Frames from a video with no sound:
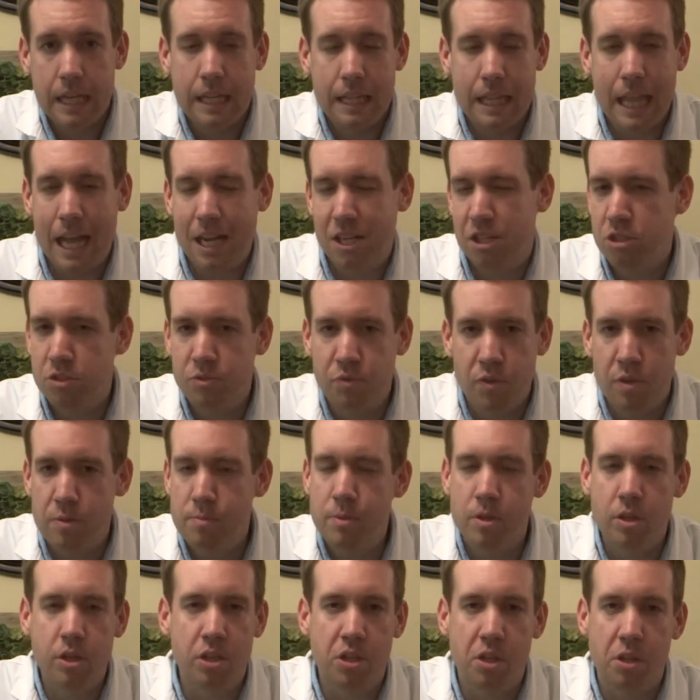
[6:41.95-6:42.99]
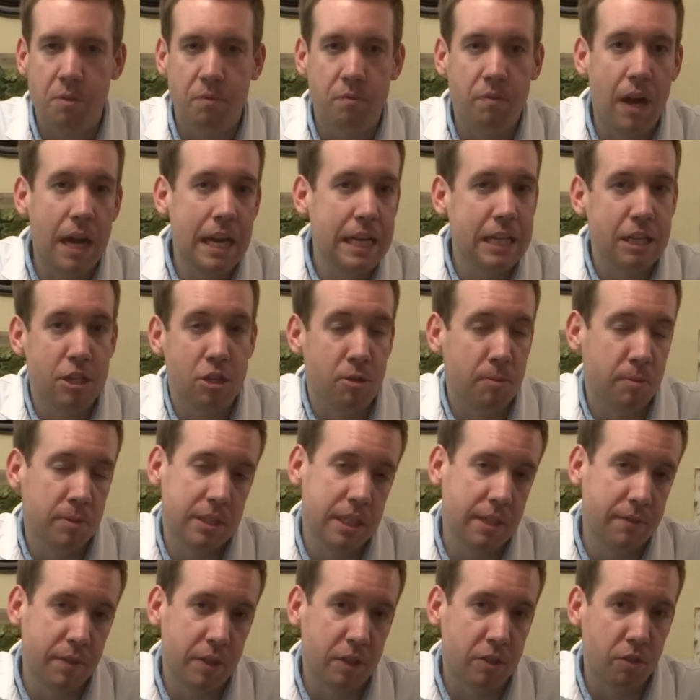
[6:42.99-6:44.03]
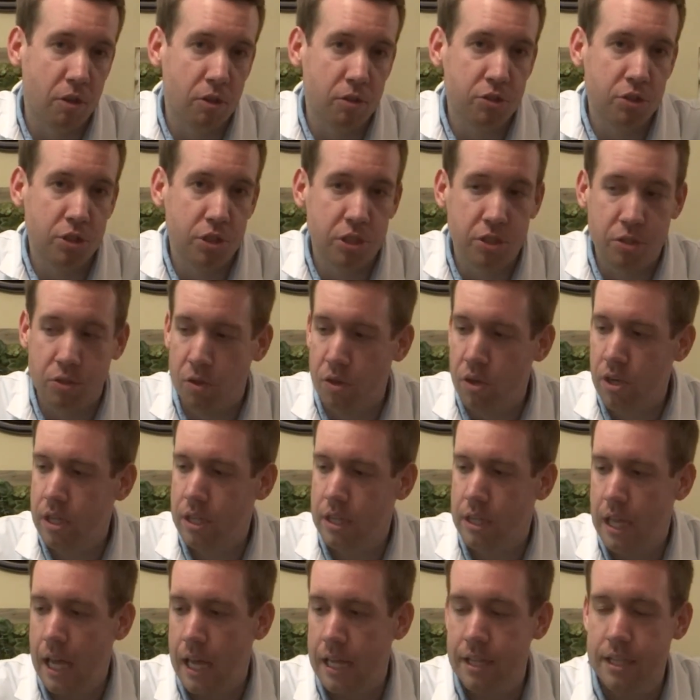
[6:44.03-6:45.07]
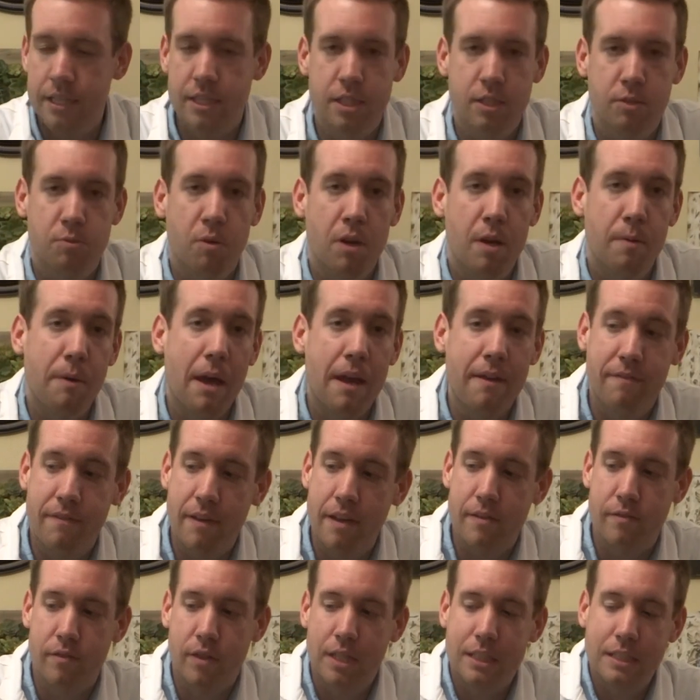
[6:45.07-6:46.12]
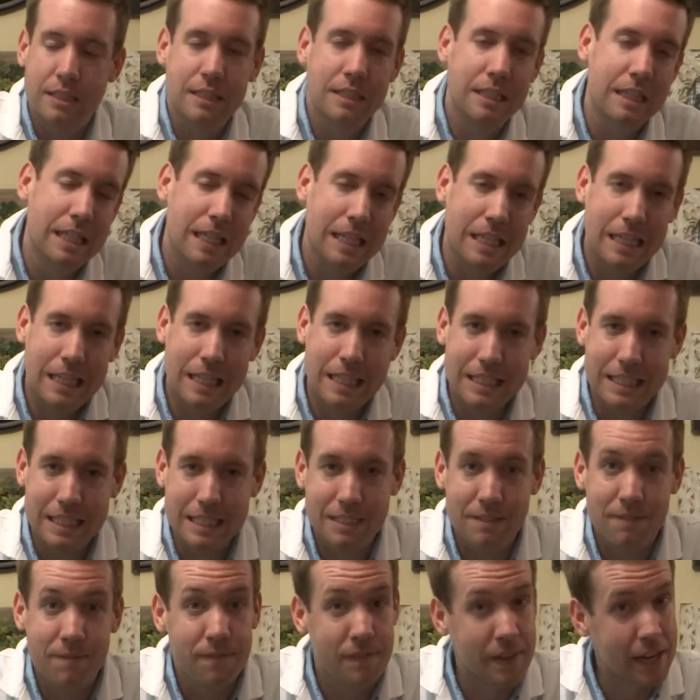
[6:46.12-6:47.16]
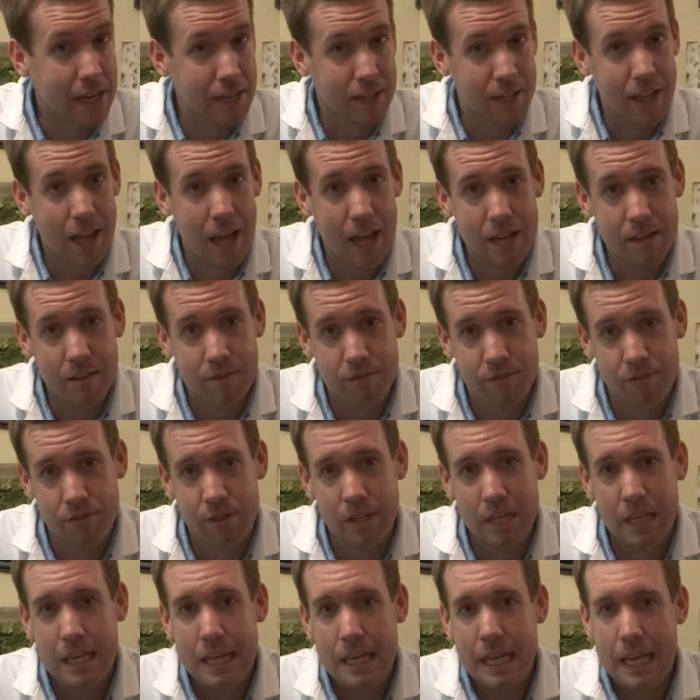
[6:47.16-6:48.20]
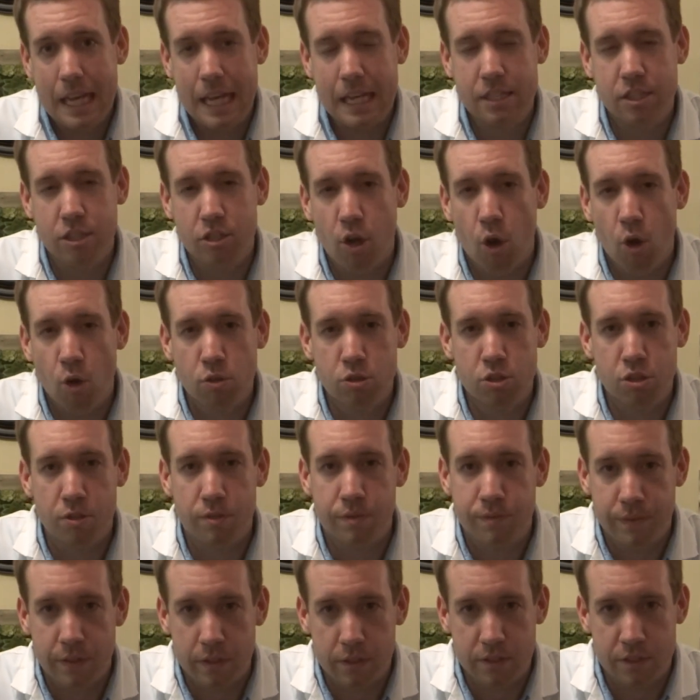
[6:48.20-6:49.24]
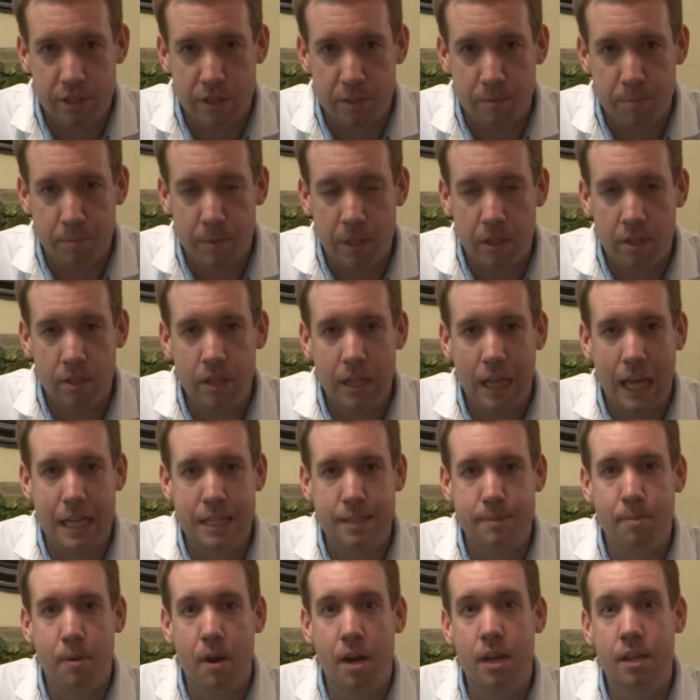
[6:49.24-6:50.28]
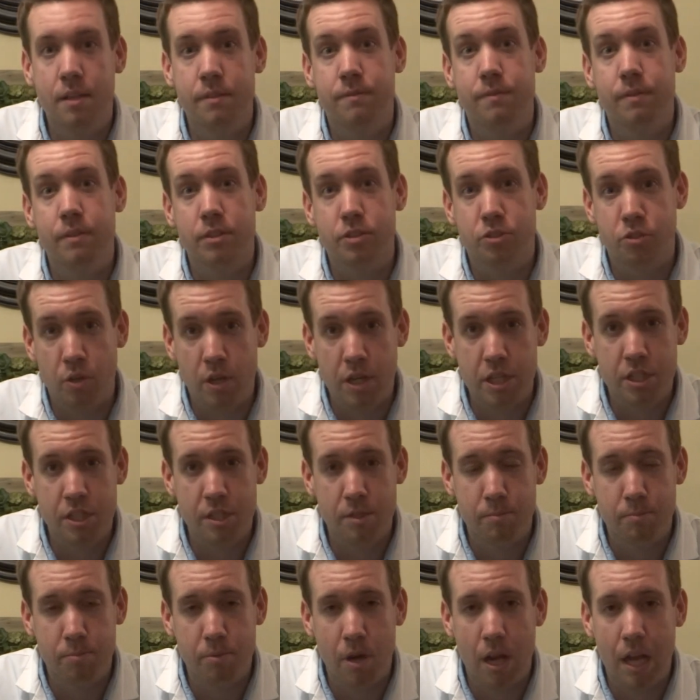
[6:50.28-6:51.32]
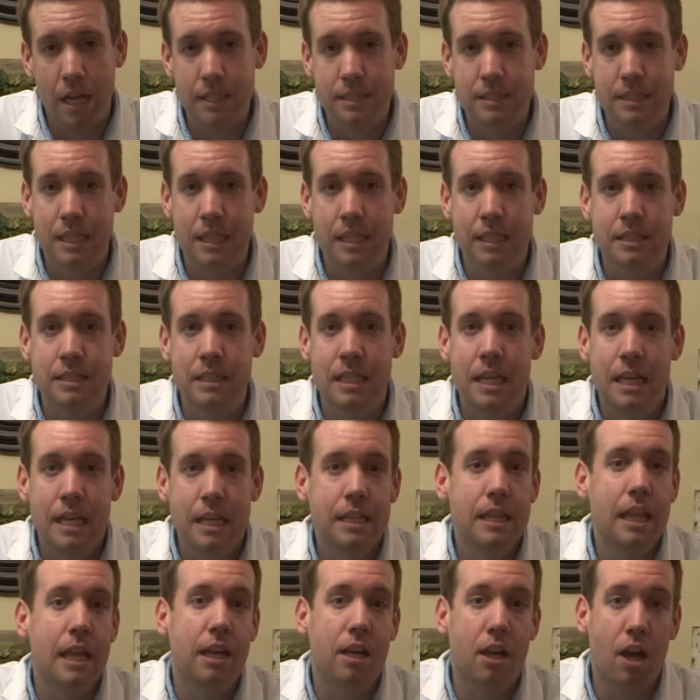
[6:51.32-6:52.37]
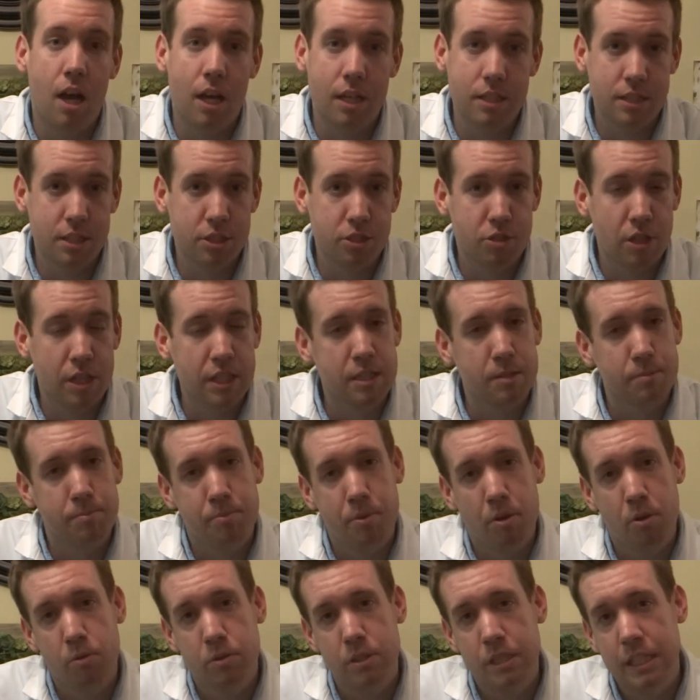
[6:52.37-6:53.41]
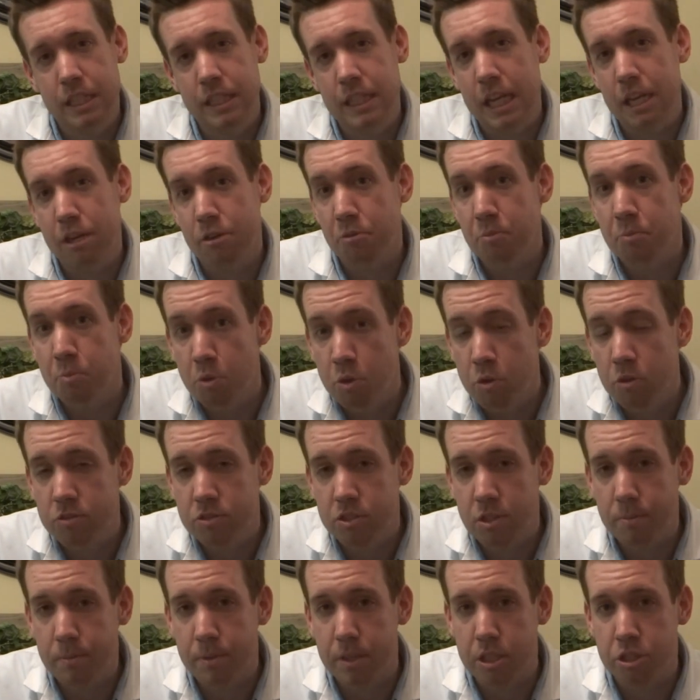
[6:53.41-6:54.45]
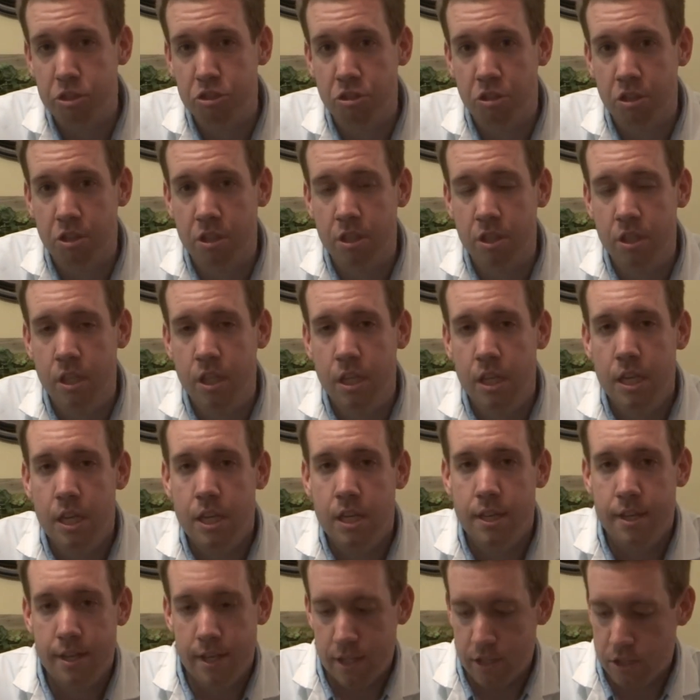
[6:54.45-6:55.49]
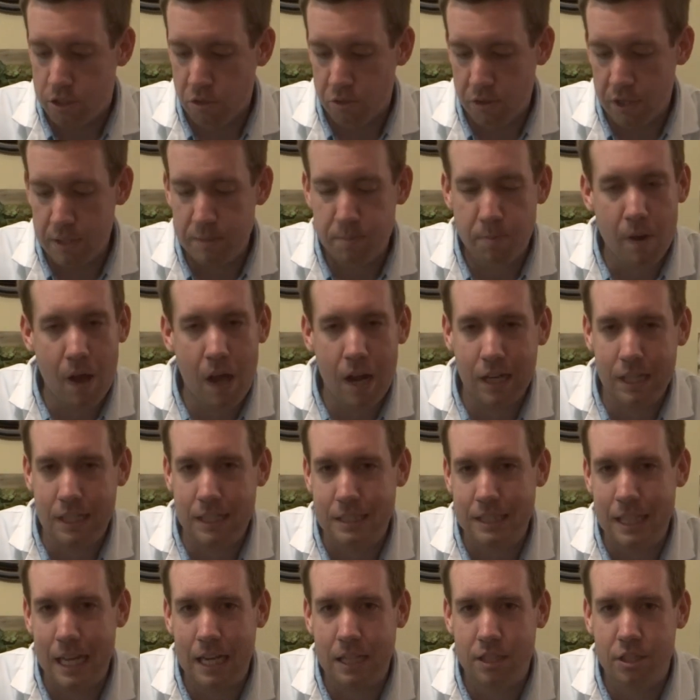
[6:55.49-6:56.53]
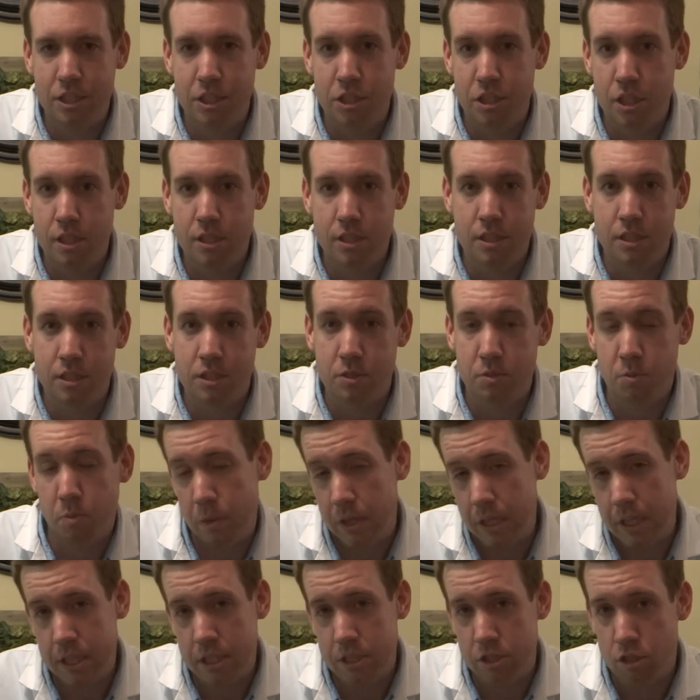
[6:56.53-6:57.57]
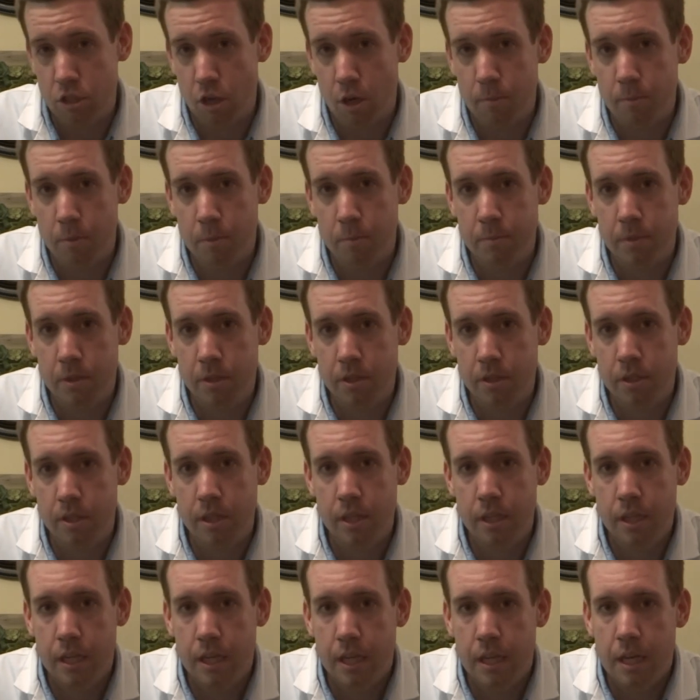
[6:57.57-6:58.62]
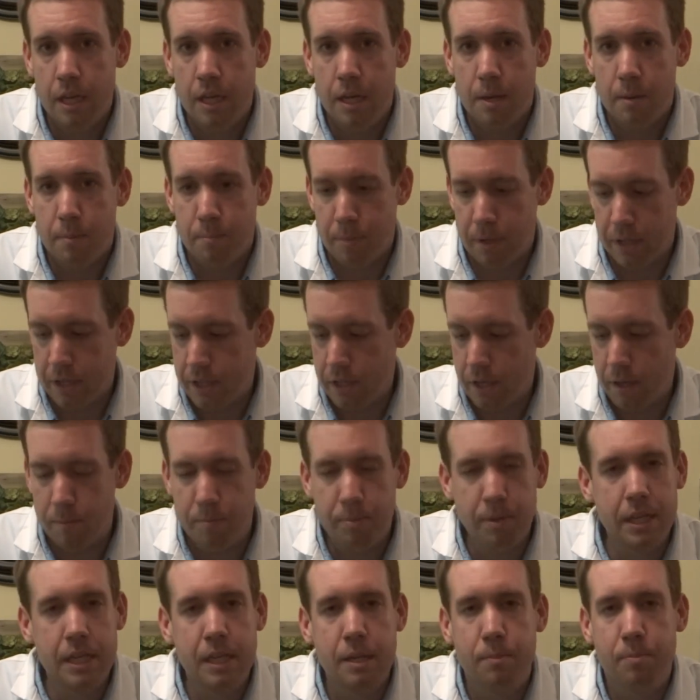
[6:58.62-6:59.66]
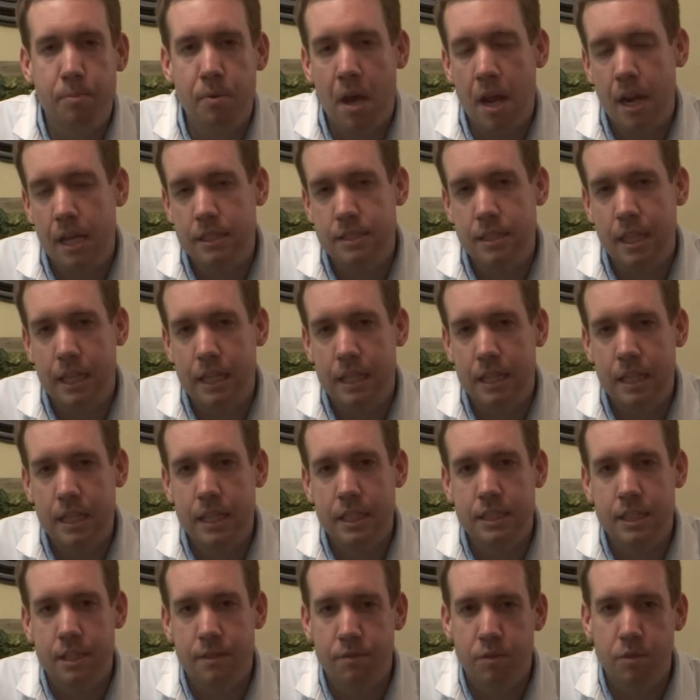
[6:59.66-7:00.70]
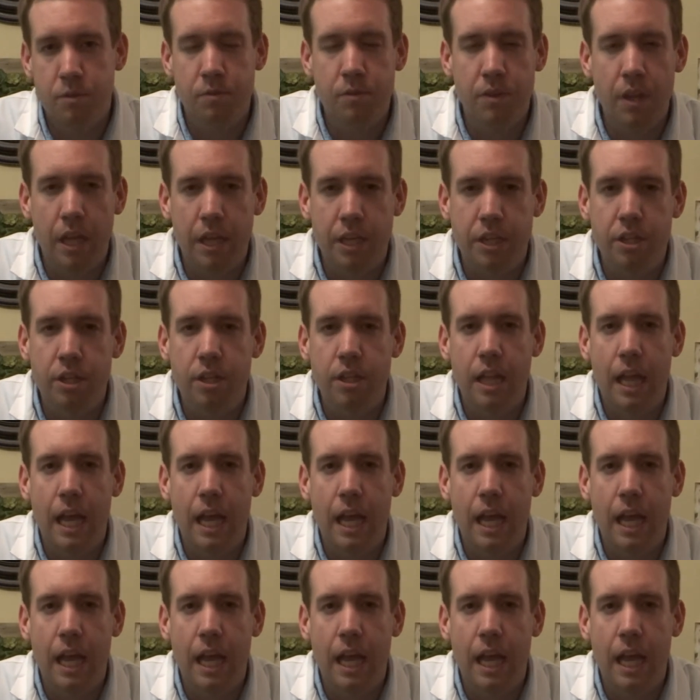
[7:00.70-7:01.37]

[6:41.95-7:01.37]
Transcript: Lactose-free milk, you can find it in almost every grocery store. And this is one of my favorites. This is Fairlife. It's an ultra-filtered milk. As part of the filtration process, they concentrate the protein and remove some of the sugar. So this product is actually just as sweet as normal milk. But there are plenty of products like this. If you feel like you're